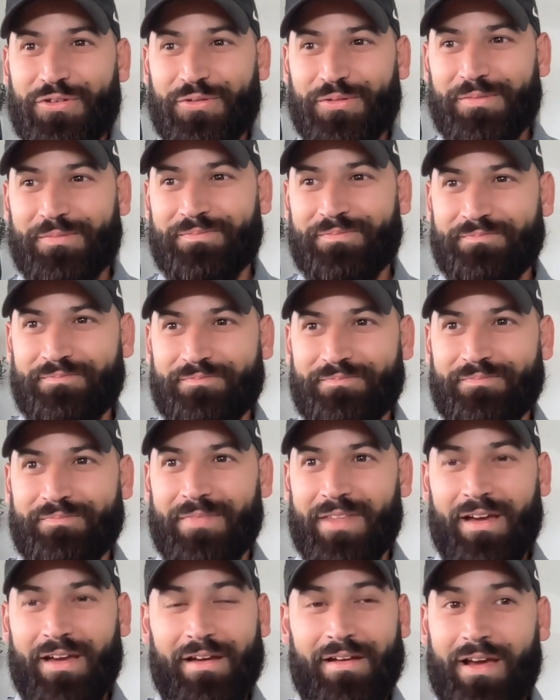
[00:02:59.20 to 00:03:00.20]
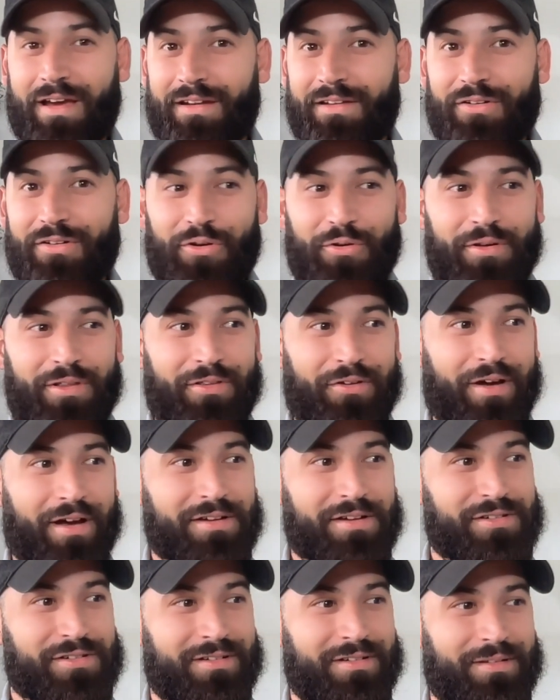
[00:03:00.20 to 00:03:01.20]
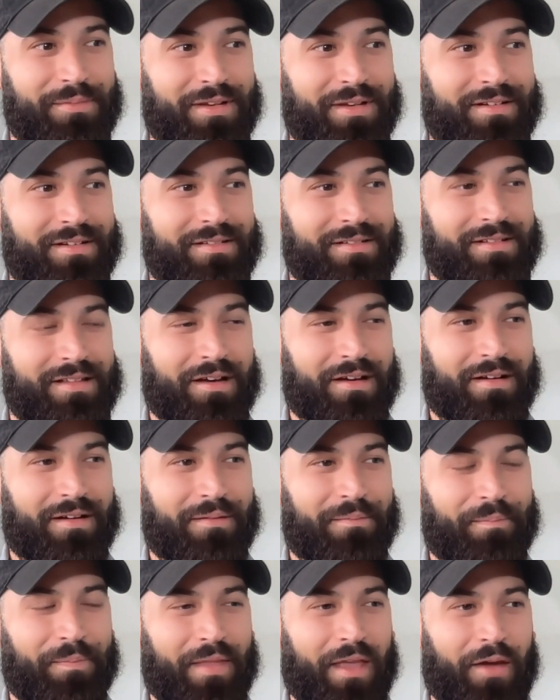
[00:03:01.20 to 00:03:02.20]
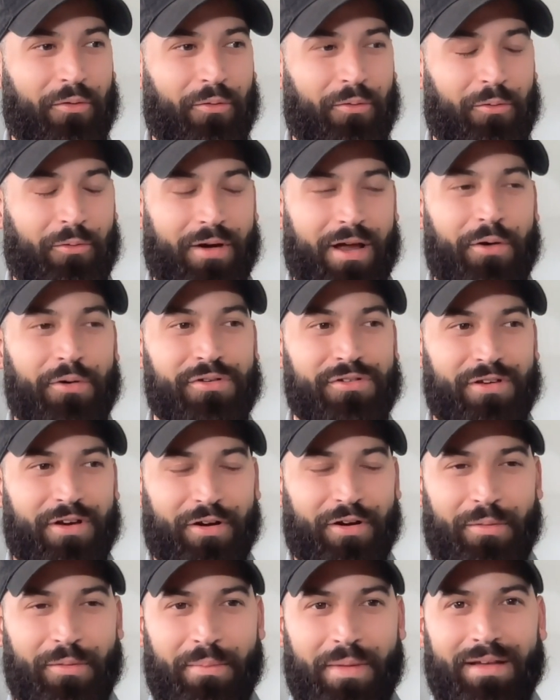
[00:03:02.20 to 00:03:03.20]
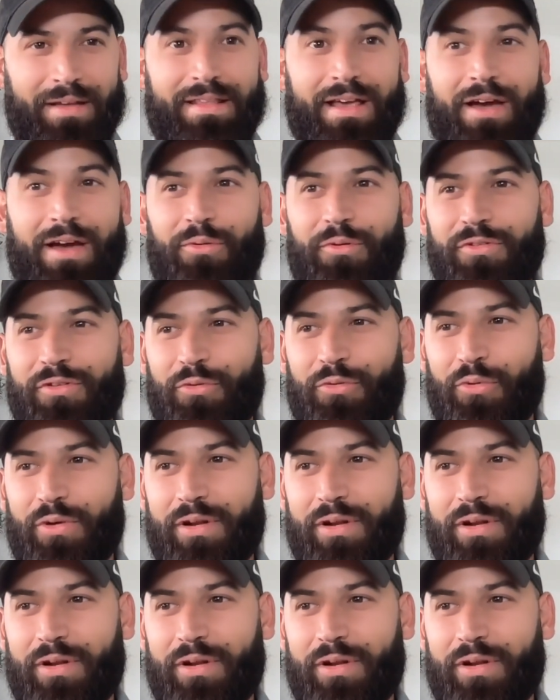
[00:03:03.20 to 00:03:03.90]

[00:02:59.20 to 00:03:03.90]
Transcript: true. Yeah, I didn't know either. Actually, I mean, when I was younger, my dad was a